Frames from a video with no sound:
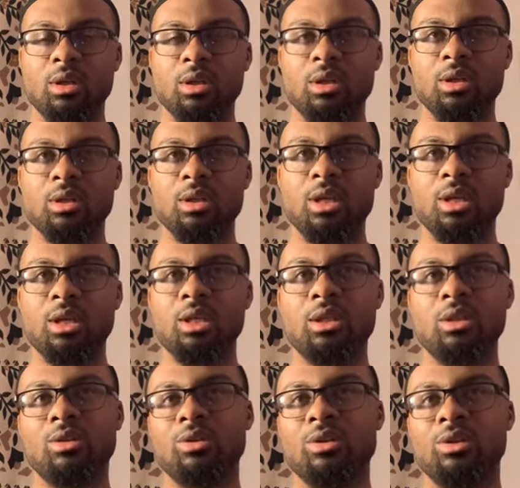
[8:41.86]
that
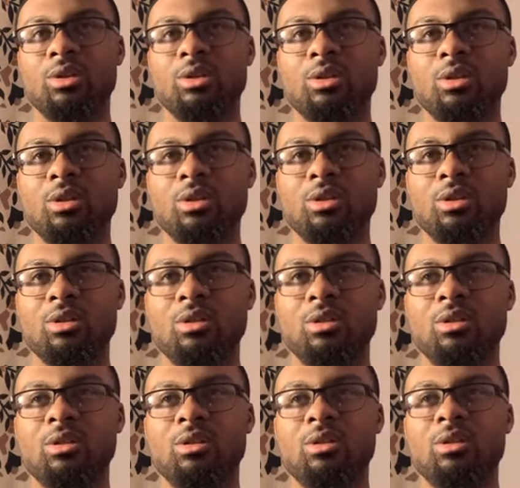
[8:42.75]
he or she,
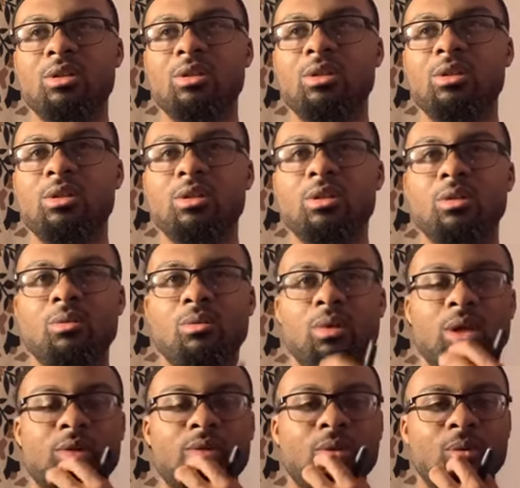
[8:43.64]

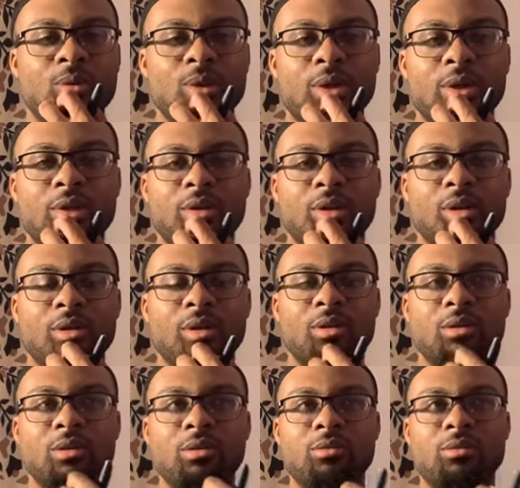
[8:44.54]
whatever we
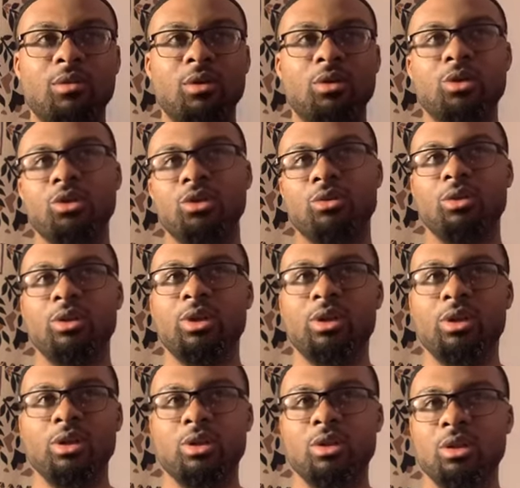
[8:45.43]
fall short
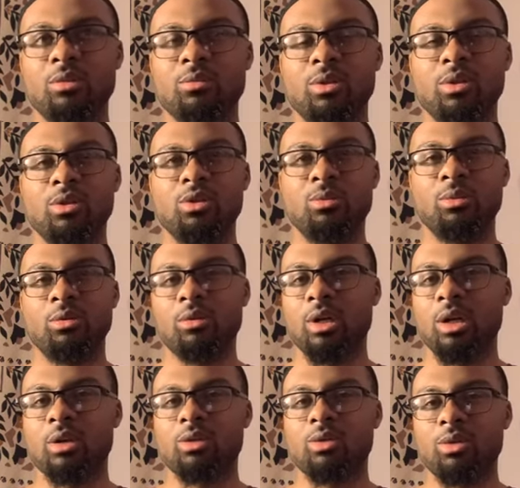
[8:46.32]
in terms of
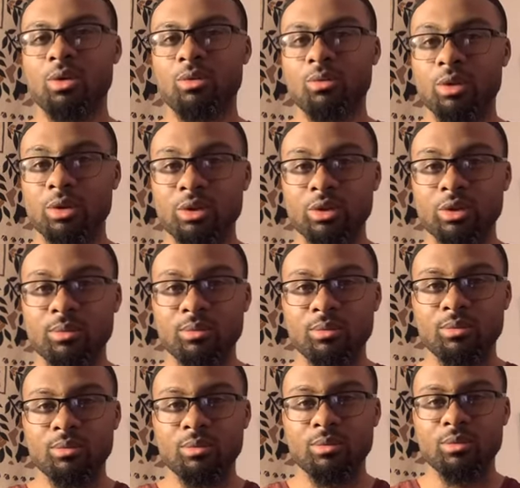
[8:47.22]
supererogatory worship,
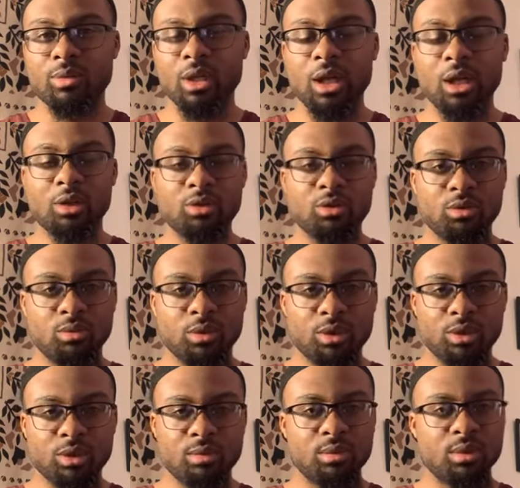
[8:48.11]
extra
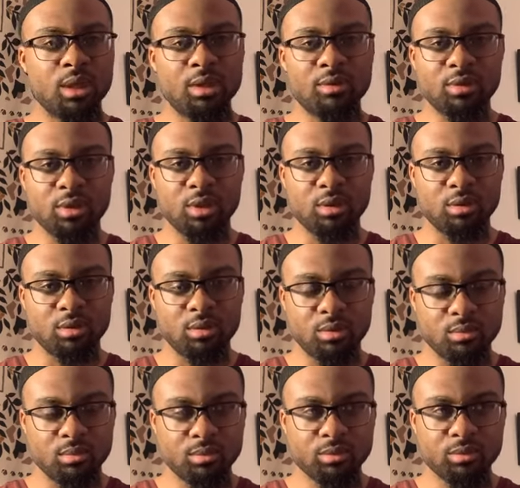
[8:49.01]
worship. Obviously,
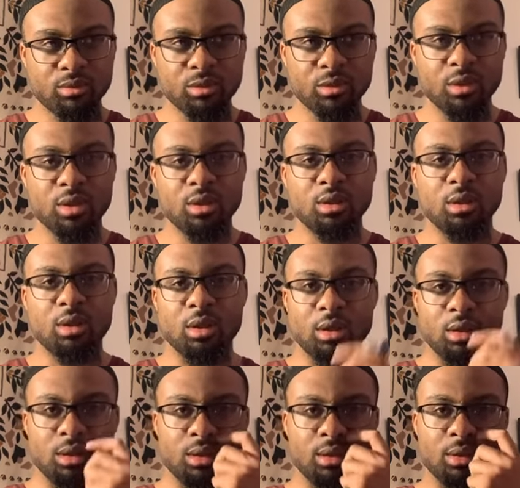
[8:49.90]

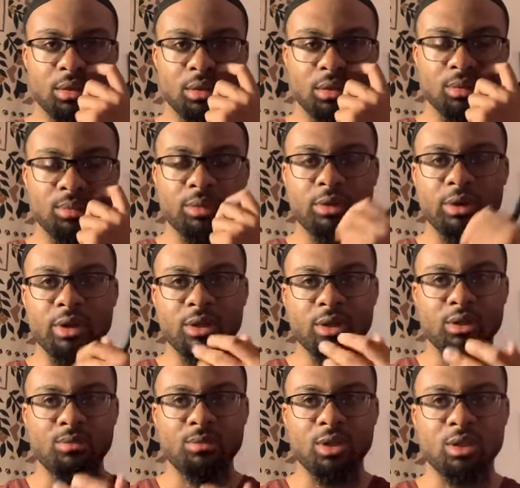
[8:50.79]
the prayer
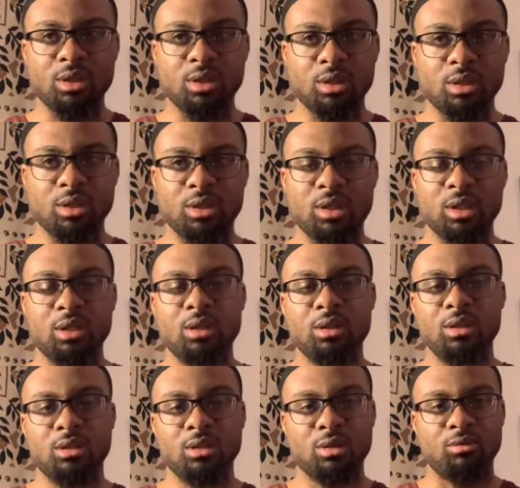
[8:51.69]
that's mentioned in this hadith
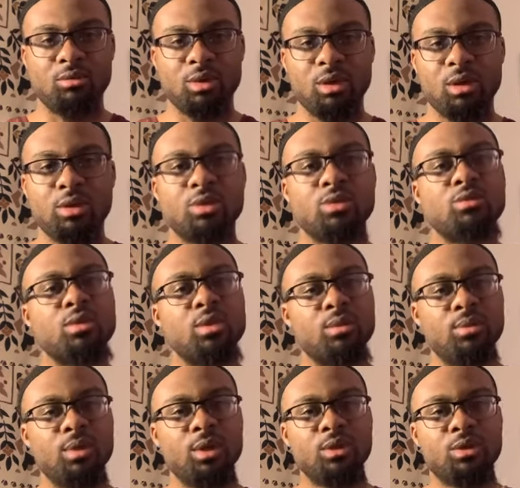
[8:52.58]
is in regards to the
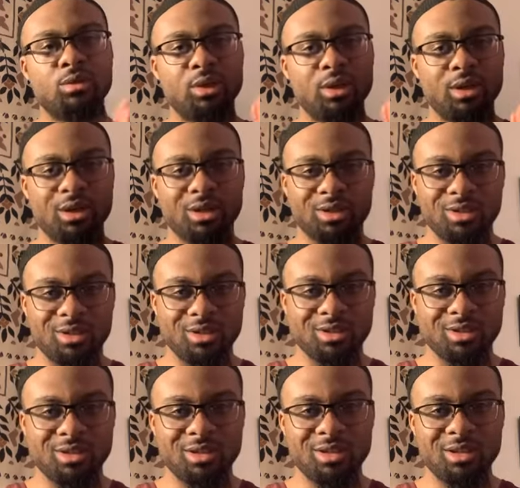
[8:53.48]
obligatory
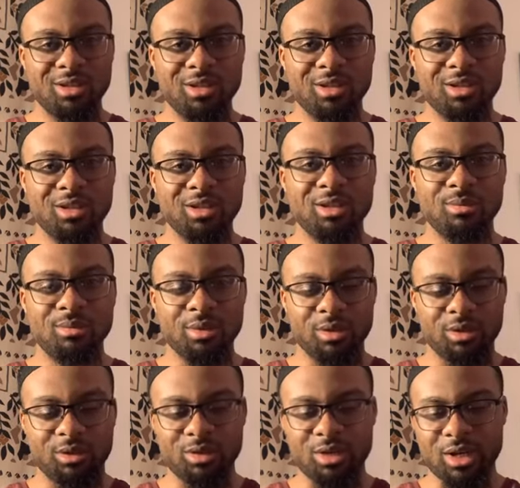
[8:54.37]
actions. The
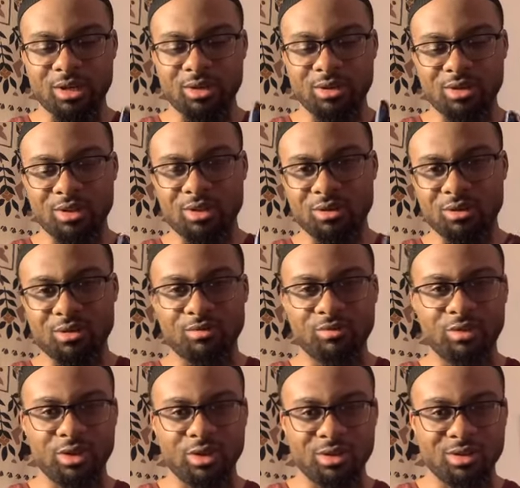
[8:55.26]
obligatory actions still come
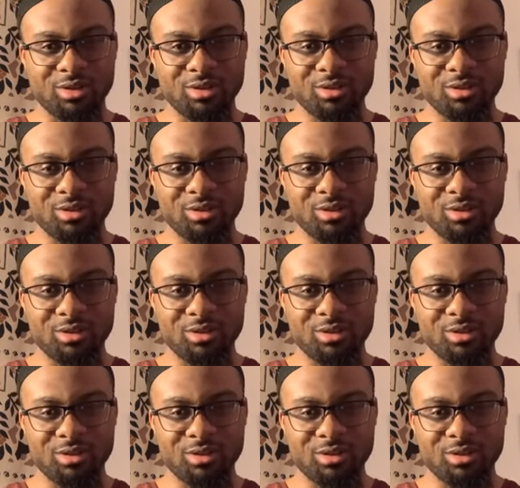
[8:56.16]
first.